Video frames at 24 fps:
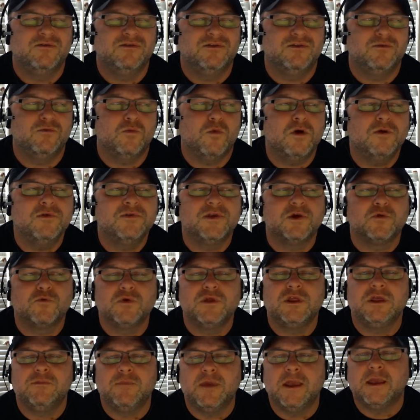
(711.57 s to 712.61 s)
the ones that
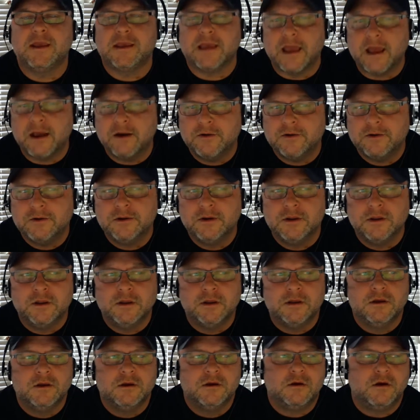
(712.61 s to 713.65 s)
really make out
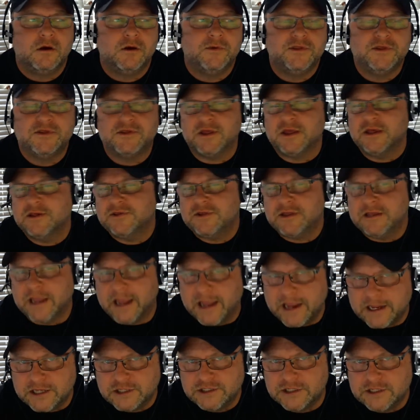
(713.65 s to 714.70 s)
is the
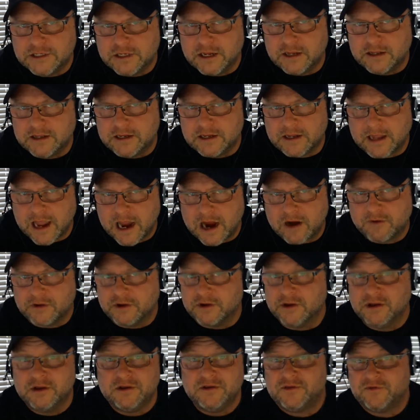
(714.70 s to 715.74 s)
agent and the
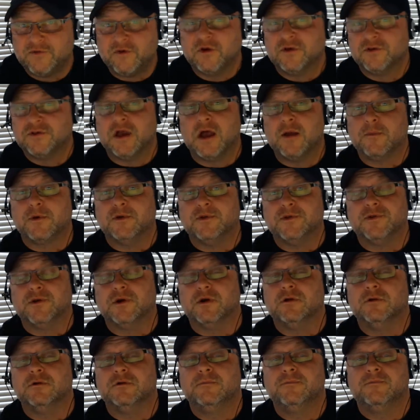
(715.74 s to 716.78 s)
carrier, as far as I'm concerned.